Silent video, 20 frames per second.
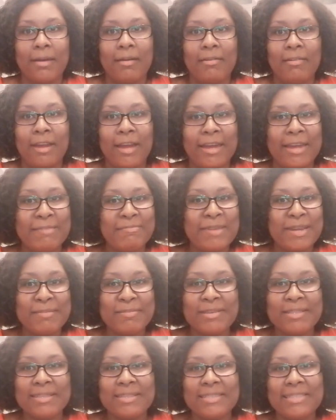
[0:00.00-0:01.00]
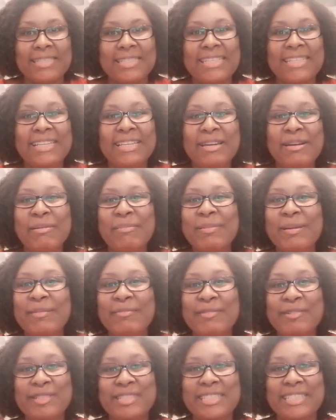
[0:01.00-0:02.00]
okay, maybe this is a little bit
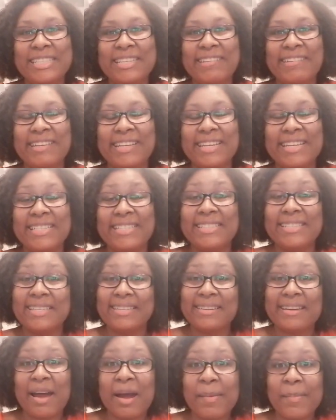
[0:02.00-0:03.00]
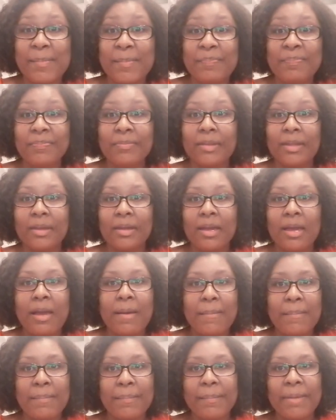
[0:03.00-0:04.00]
more serious than I'm
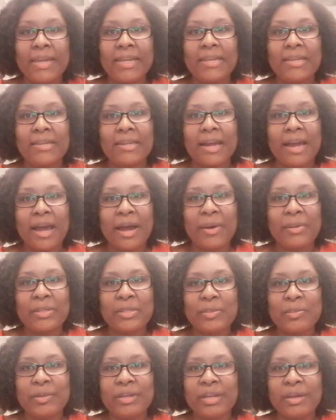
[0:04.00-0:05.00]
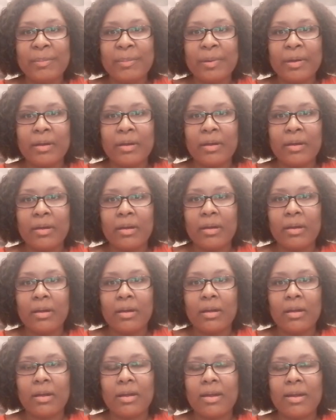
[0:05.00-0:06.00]
making it out to be. But
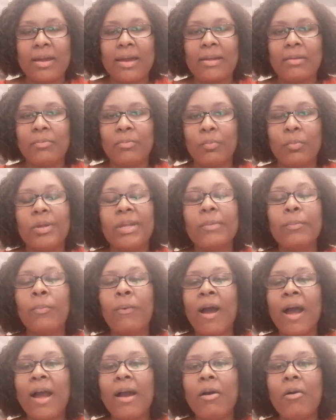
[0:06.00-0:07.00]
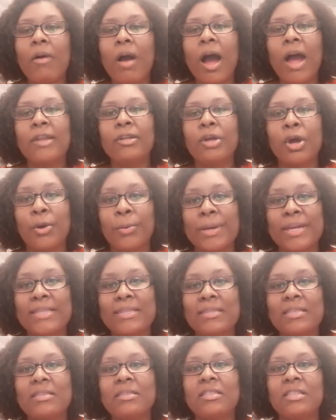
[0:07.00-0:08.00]
and while I know
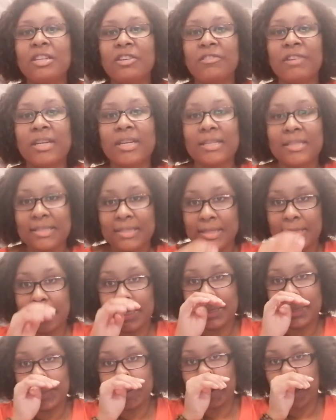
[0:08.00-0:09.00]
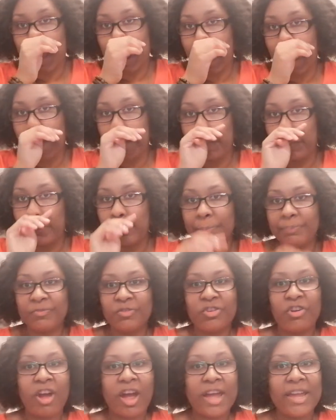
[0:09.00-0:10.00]
it's a serious thing, I'm
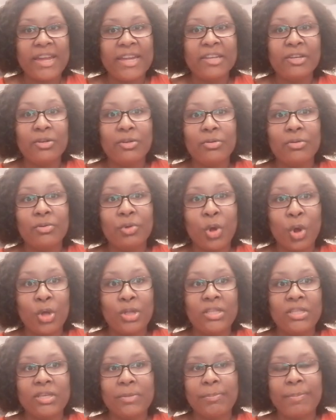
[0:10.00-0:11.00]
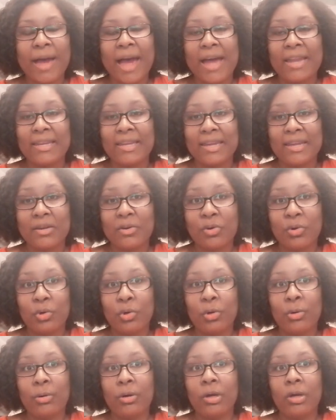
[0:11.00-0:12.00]
trying not to panic
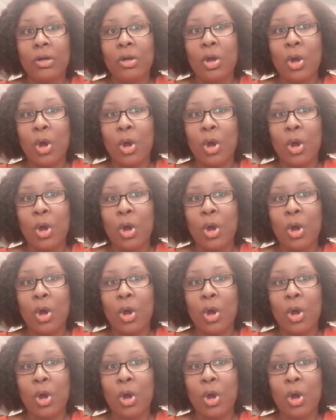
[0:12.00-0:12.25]
or